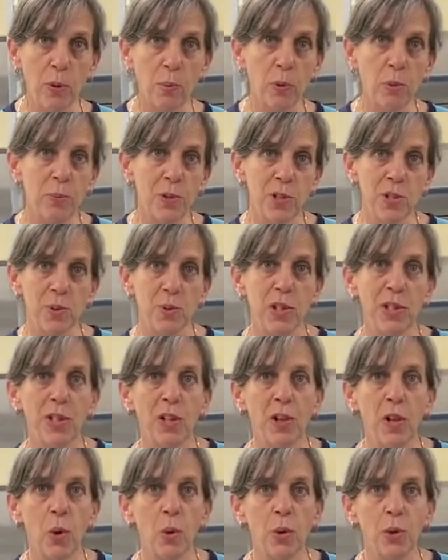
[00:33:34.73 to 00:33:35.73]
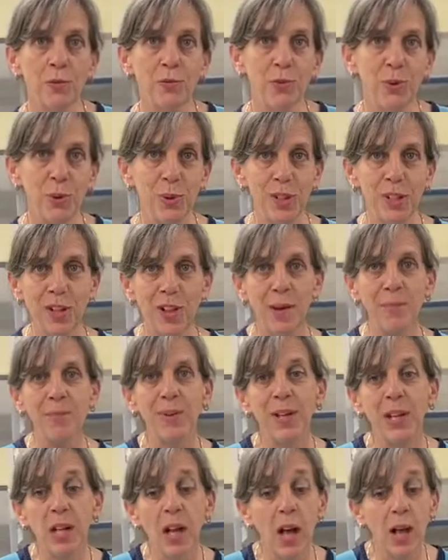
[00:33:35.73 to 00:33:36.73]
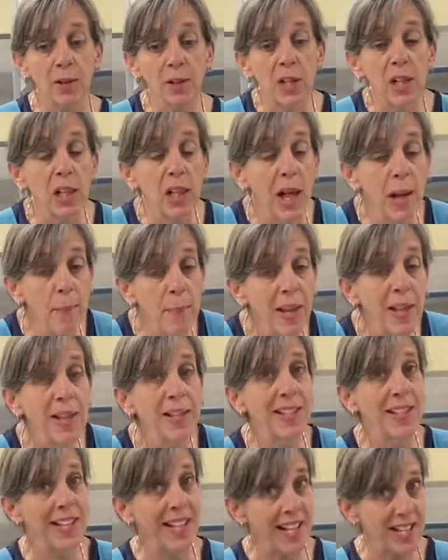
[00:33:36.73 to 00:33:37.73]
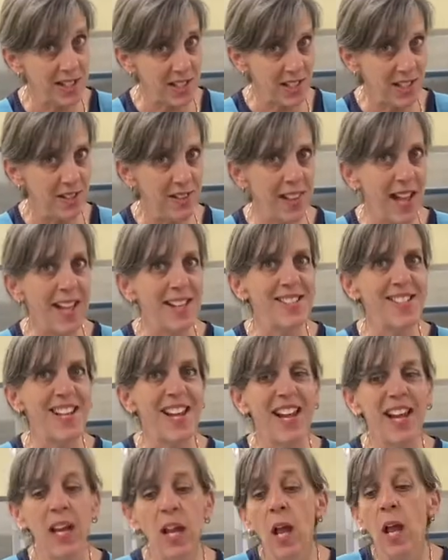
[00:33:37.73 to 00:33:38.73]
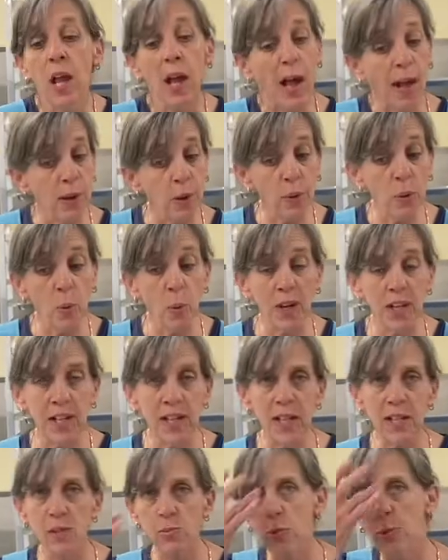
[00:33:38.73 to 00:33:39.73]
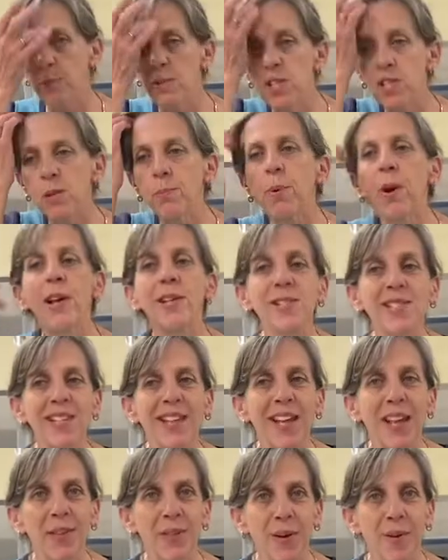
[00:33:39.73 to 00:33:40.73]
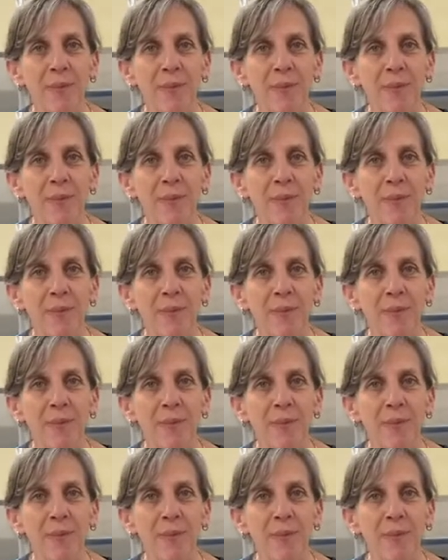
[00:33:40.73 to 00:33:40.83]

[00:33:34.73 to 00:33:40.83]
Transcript: We'll be doing the local food club kit that day. I don't know what it is. We'll be surprised together.